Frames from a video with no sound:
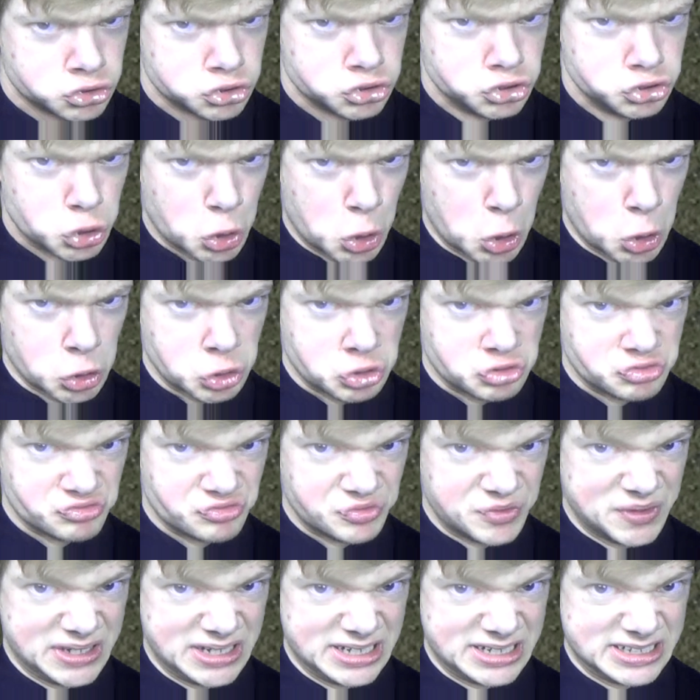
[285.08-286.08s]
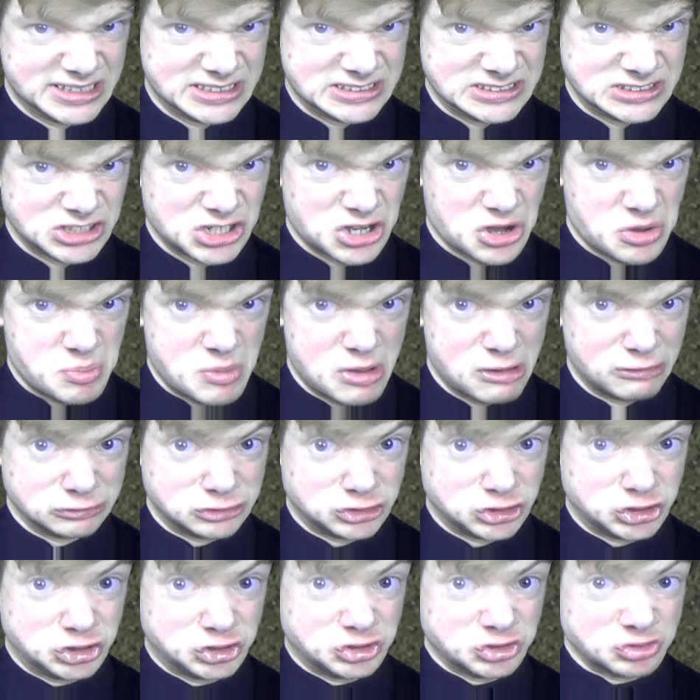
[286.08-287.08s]
Your greed is your
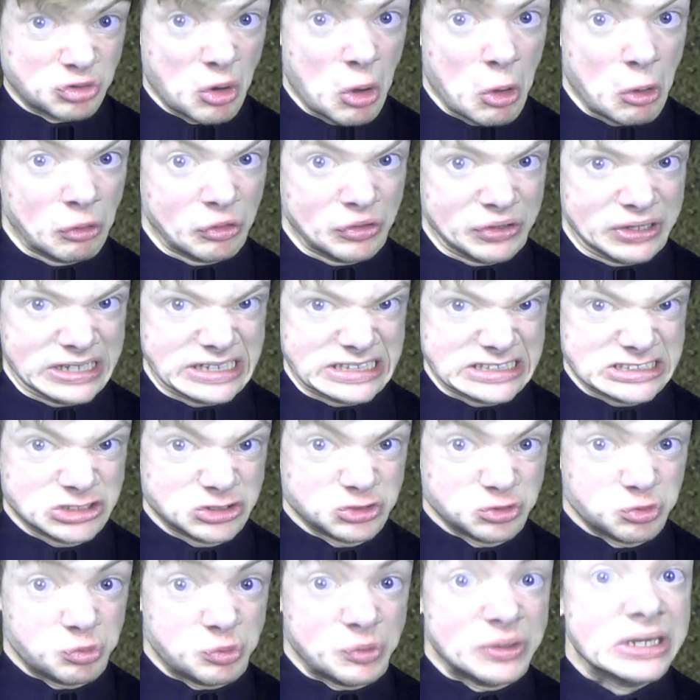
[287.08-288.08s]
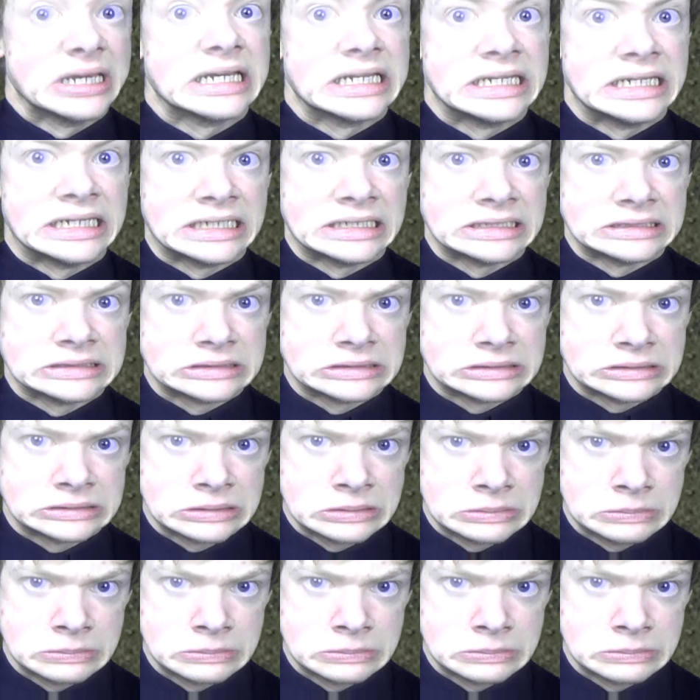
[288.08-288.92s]
most strongest weakness.